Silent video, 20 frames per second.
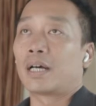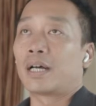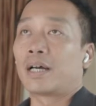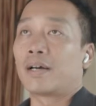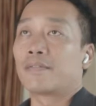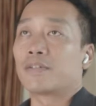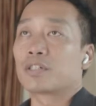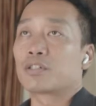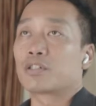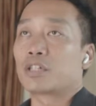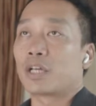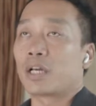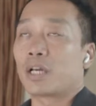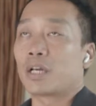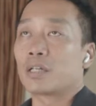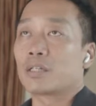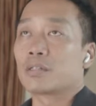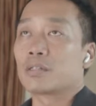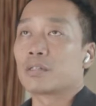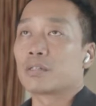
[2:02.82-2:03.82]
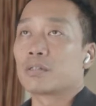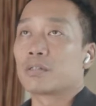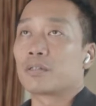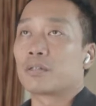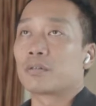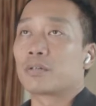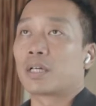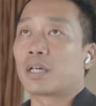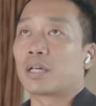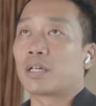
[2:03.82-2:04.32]
have a chance to
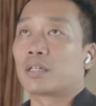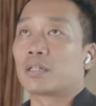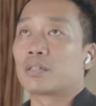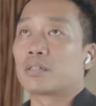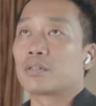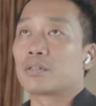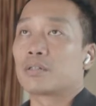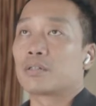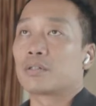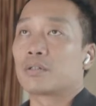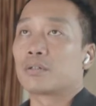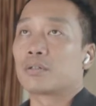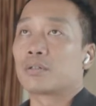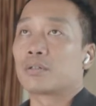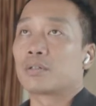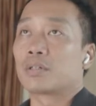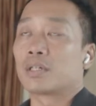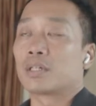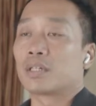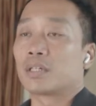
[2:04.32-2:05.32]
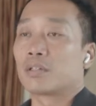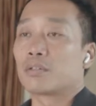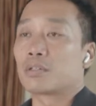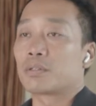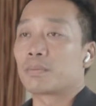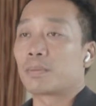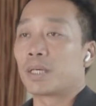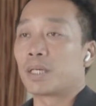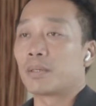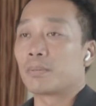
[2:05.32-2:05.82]
get into a
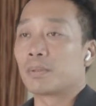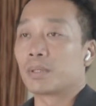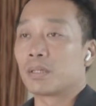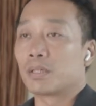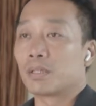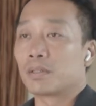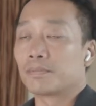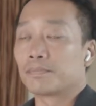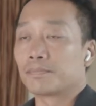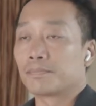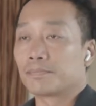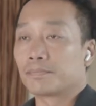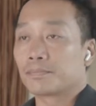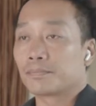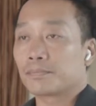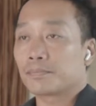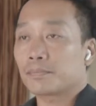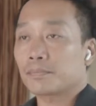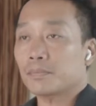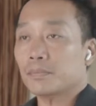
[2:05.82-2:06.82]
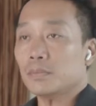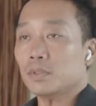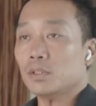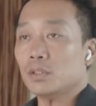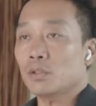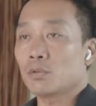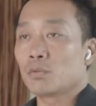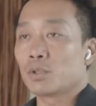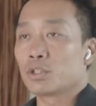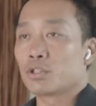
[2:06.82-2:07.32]
newspaper,
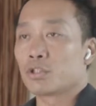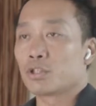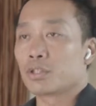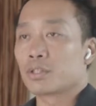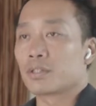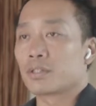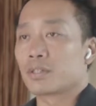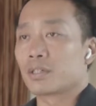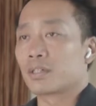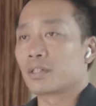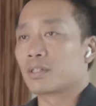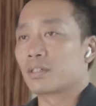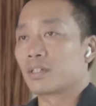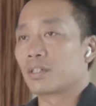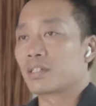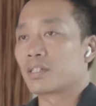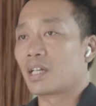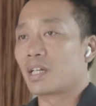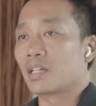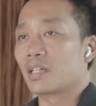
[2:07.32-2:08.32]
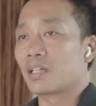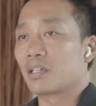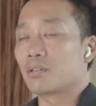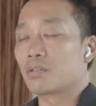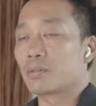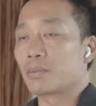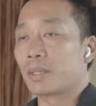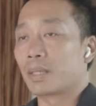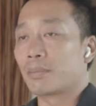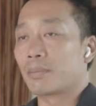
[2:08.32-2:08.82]
which is the Sun
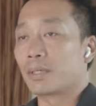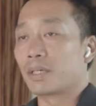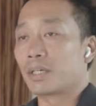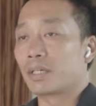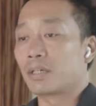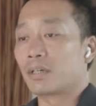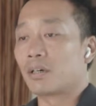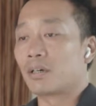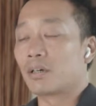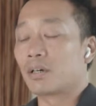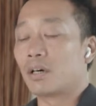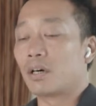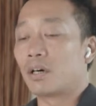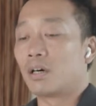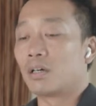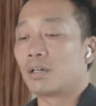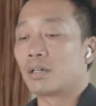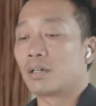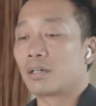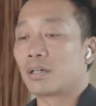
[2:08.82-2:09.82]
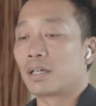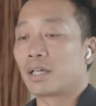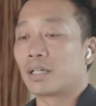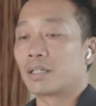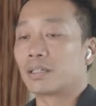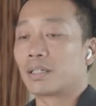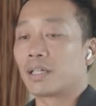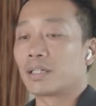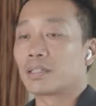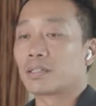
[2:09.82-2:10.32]
newspaper in Hong Kong. And
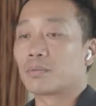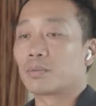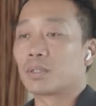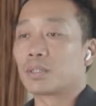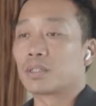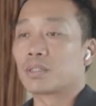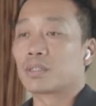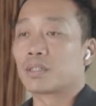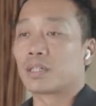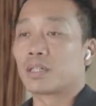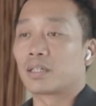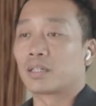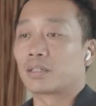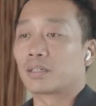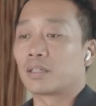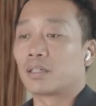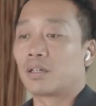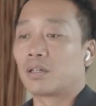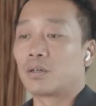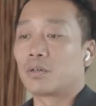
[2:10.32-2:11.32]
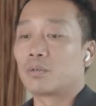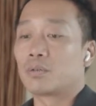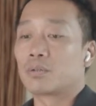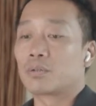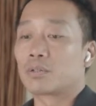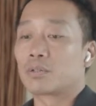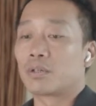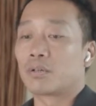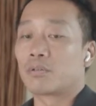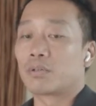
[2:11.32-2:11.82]
that was like the whole
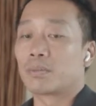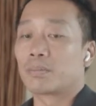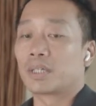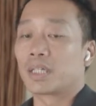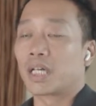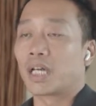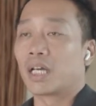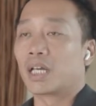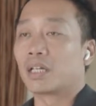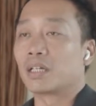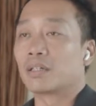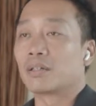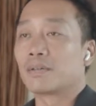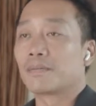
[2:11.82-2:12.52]
story began.